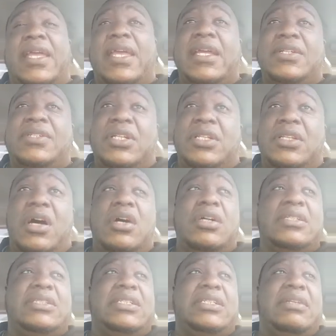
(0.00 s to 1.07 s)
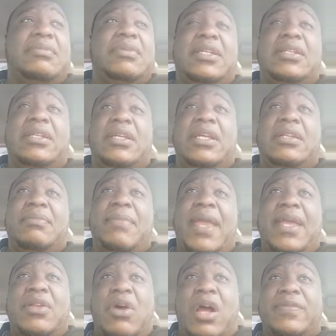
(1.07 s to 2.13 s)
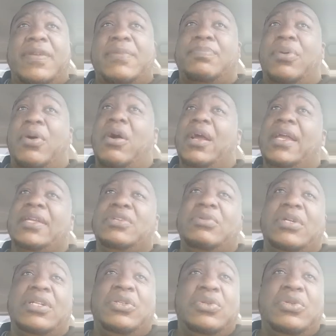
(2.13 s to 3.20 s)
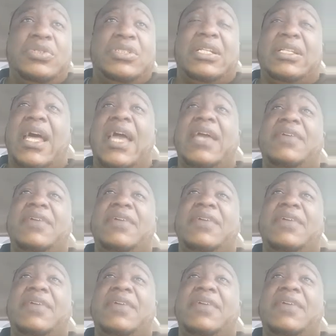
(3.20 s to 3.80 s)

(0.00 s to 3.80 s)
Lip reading: hit your lungs in the main artery part, and you can lose your life